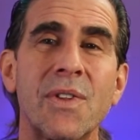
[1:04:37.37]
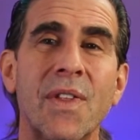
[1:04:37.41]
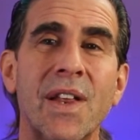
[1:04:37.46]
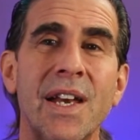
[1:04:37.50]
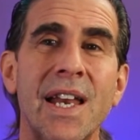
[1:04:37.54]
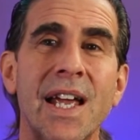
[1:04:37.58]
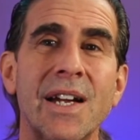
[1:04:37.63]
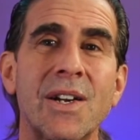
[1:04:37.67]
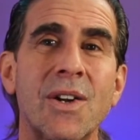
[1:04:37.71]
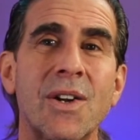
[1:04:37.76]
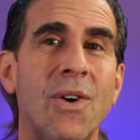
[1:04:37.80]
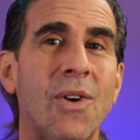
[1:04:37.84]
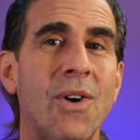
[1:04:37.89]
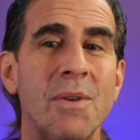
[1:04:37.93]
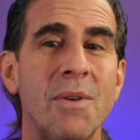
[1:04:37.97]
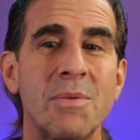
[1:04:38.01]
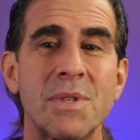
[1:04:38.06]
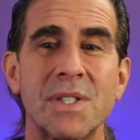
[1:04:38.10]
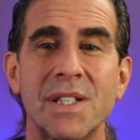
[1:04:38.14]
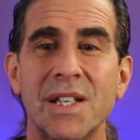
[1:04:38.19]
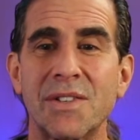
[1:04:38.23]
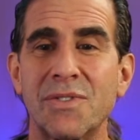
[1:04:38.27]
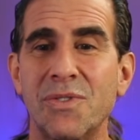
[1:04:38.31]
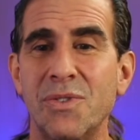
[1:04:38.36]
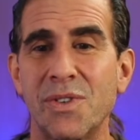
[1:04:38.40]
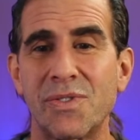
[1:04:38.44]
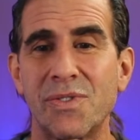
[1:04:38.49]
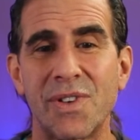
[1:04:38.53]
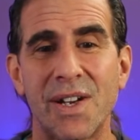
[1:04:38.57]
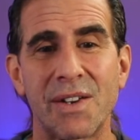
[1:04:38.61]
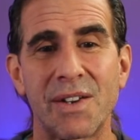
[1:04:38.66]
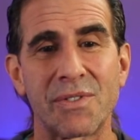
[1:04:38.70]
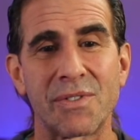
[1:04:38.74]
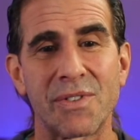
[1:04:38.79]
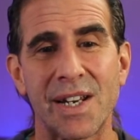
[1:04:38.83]
So the net carbs is like 4 or
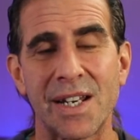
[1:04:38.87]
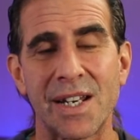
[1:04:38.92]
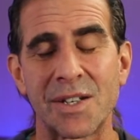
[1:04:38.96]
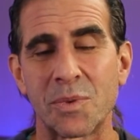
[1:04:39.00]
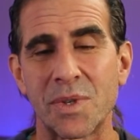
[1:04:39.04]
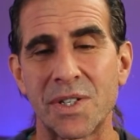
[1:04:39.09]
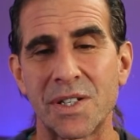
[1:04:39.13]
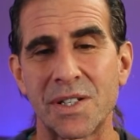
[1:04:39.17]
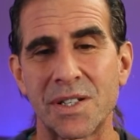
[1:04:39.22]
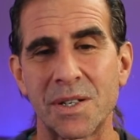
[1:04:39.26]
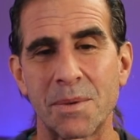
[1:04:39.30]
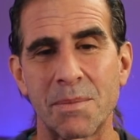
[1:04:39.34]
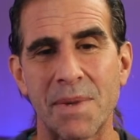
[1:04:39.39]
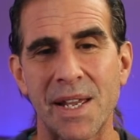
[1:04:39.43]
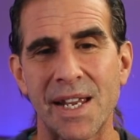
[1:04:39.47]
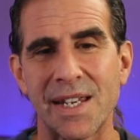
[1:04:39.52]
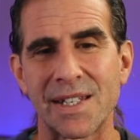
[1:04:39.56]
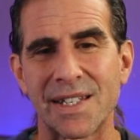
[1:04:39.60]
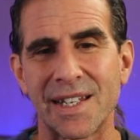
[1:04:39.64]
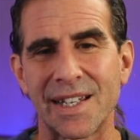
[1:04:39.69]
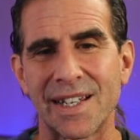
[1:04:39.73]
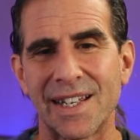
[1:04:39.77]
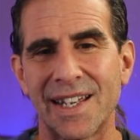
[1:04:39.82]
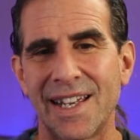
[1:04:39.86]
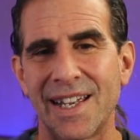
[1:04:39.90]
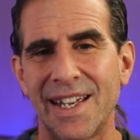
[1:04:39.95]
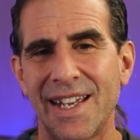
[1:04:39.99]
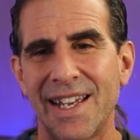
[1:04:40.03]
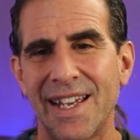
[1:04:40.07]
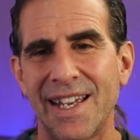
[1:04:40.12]
5 grams, which is amazing.